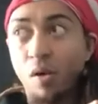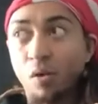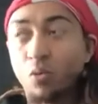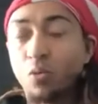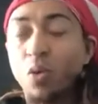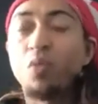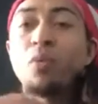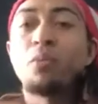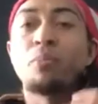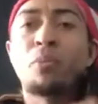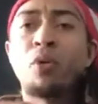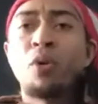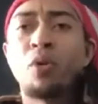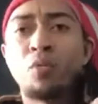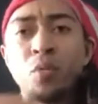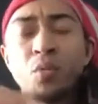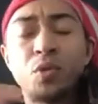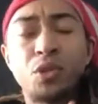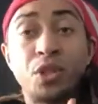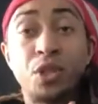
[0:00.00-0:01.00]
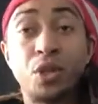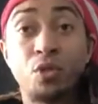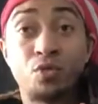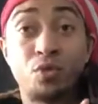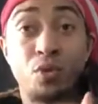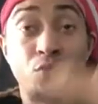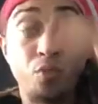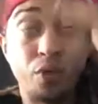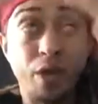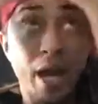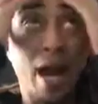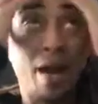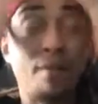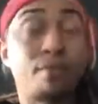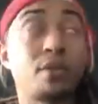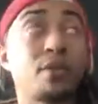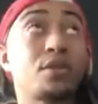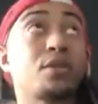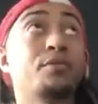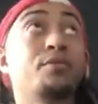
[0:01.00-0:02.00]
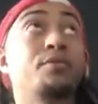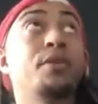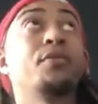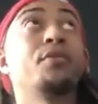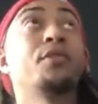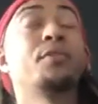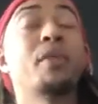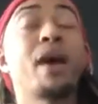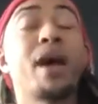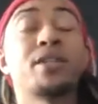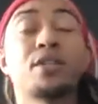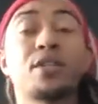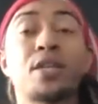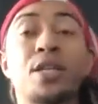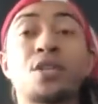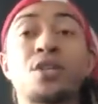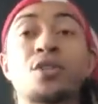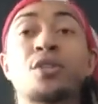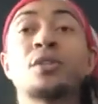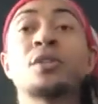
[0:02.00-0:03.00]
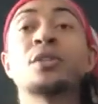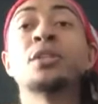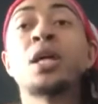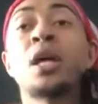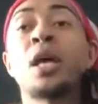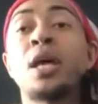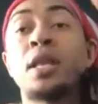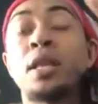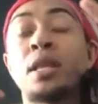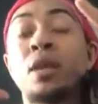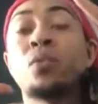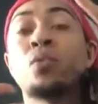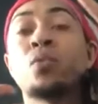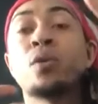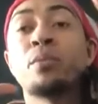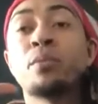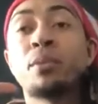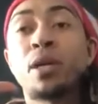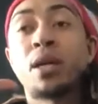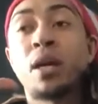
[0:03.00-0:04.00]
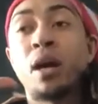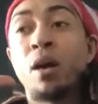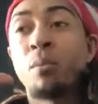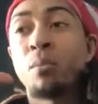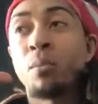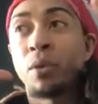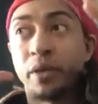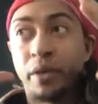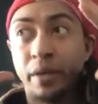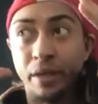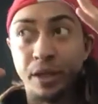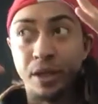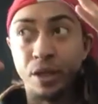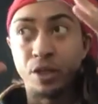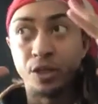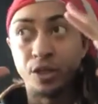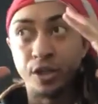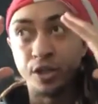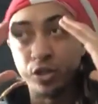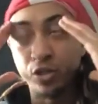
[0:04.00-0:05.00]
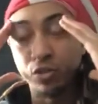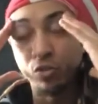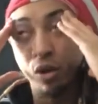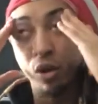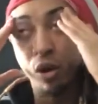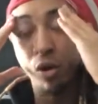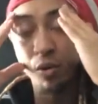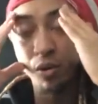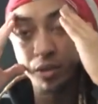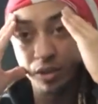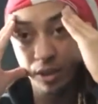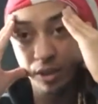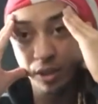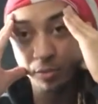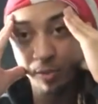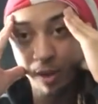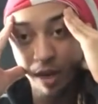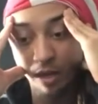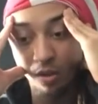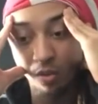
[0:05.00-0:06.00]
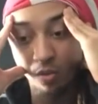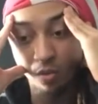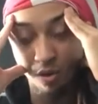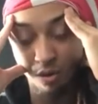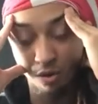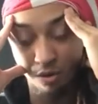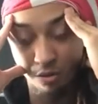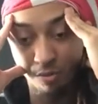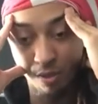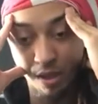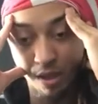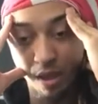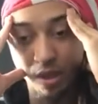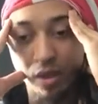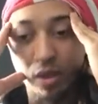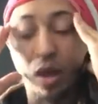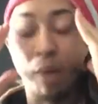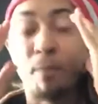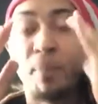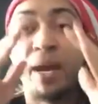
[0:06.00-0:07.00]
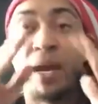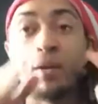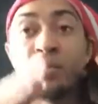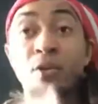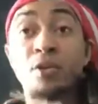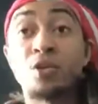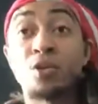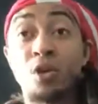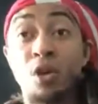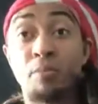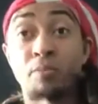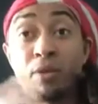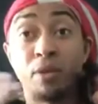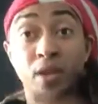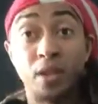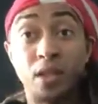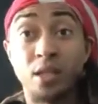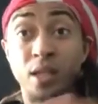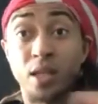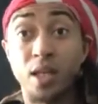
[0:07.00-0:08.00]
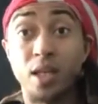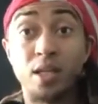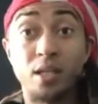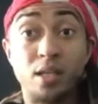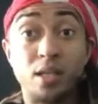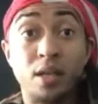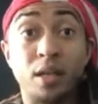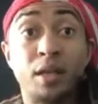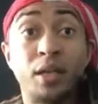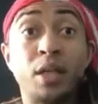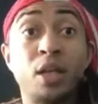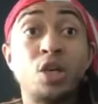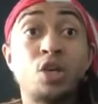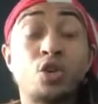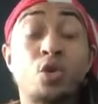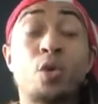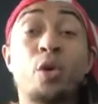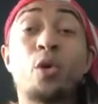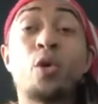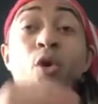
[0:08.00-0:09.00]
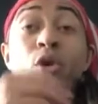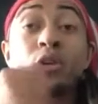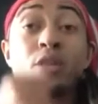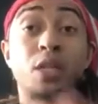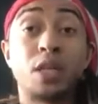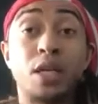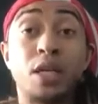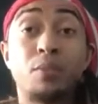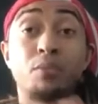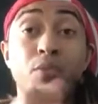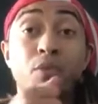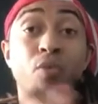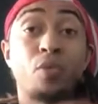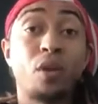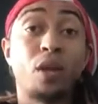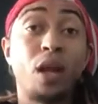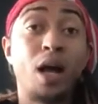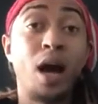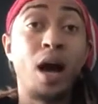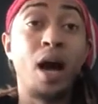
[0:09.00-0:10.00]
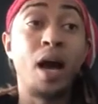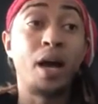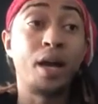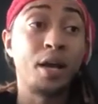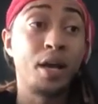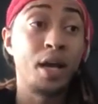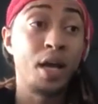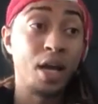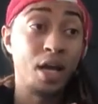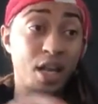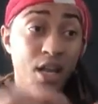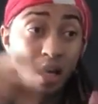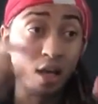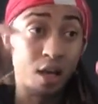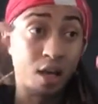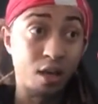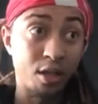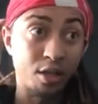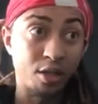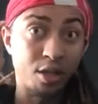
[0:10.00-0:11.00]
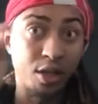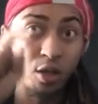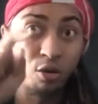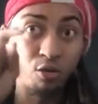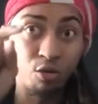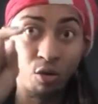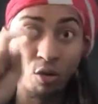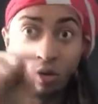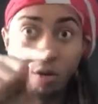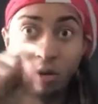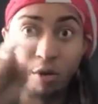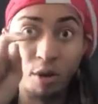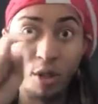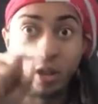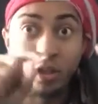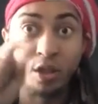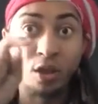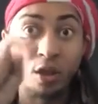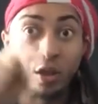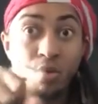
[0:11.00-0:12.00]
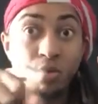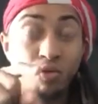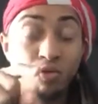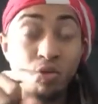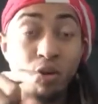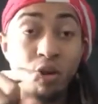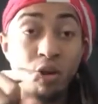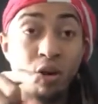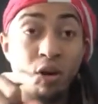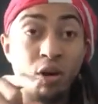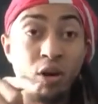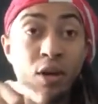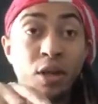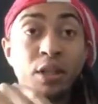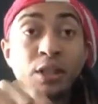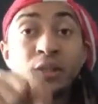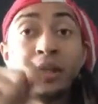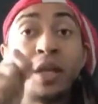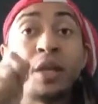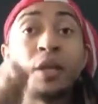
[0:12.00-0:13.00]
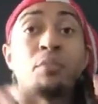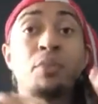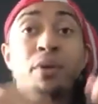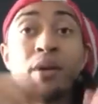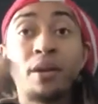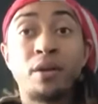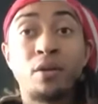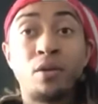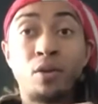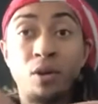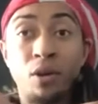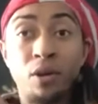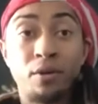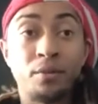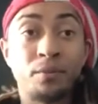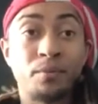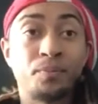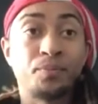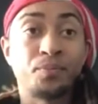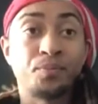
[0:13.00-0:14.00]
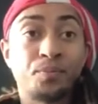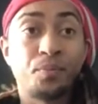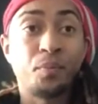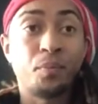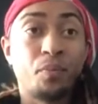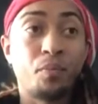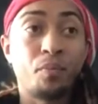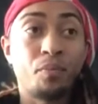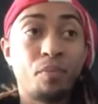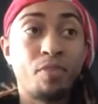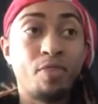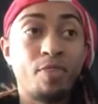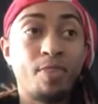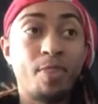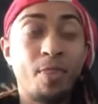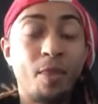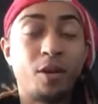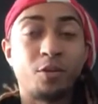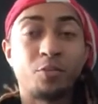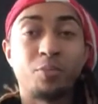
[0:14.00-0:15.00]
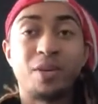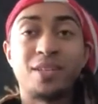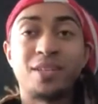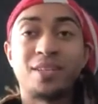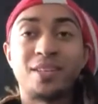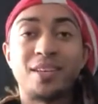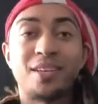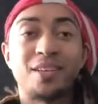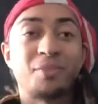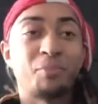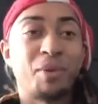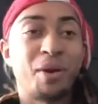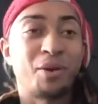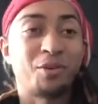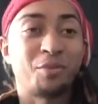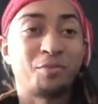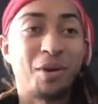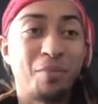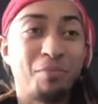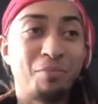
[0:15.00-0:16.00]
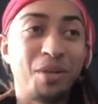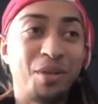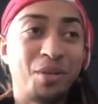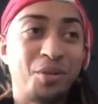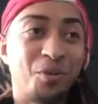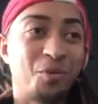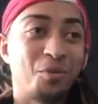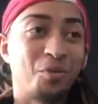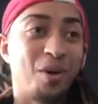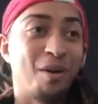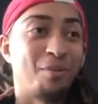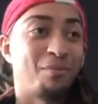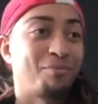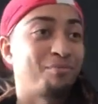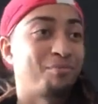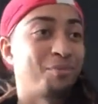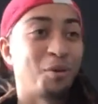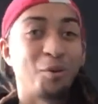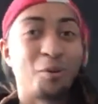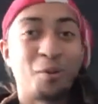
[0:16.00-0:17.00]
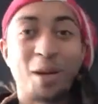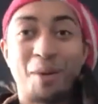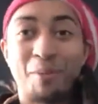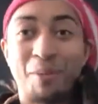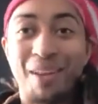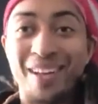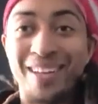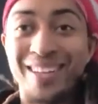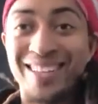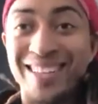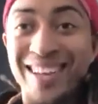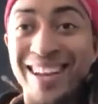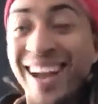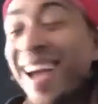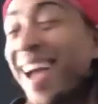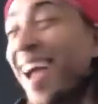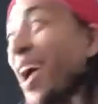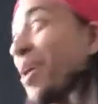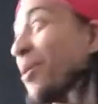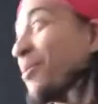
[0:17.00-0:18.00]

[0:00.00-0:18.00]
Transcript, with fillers: When we're born, when we're children, we have this vivid imagination. Then we become conditioned to always expect the worst because our parents start policing us. So in order to keep you in line, they're gonna tell you all the things that could go wrong. And depending on, I was about to say your parents might beat you, but I don't think I'm allowed to say that.